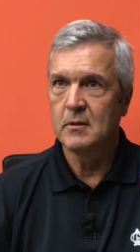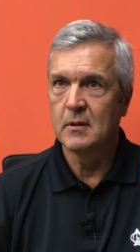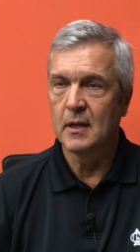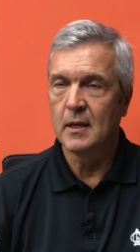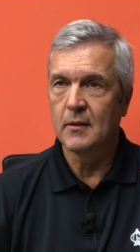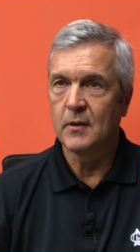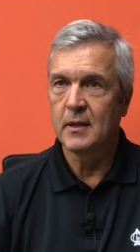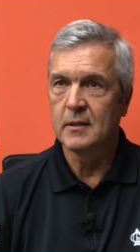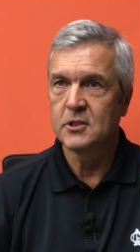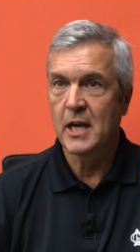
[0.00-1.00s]

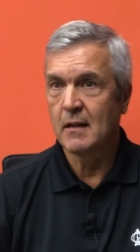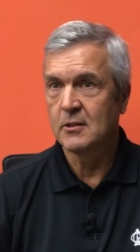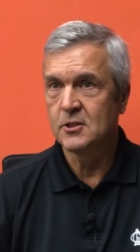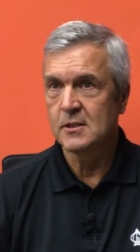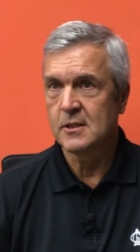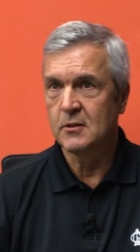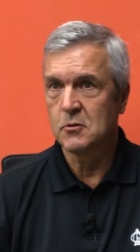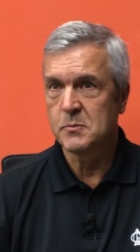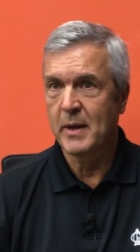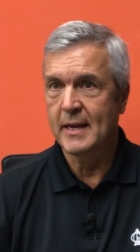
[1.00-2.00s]
the challenges that
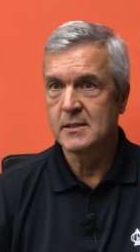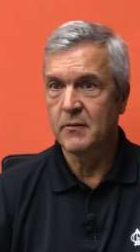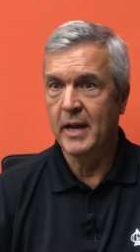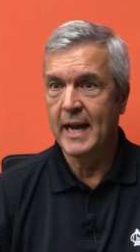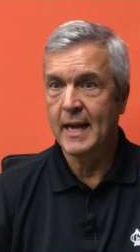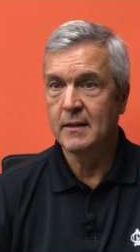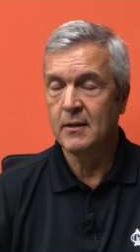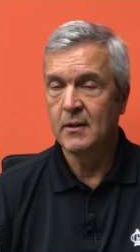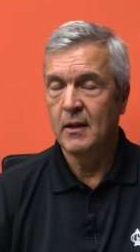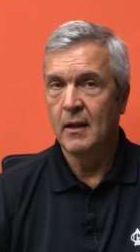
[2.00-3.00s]
those banks have
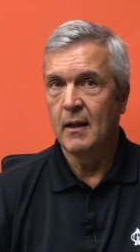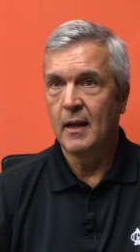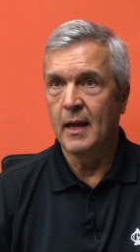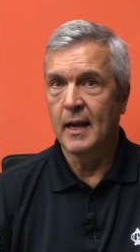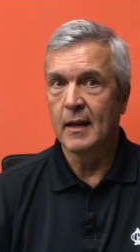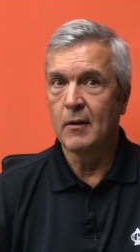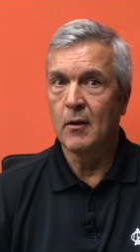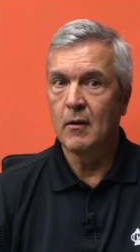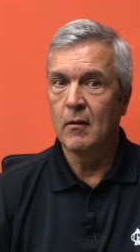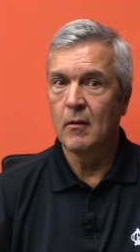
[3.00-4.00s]
had, and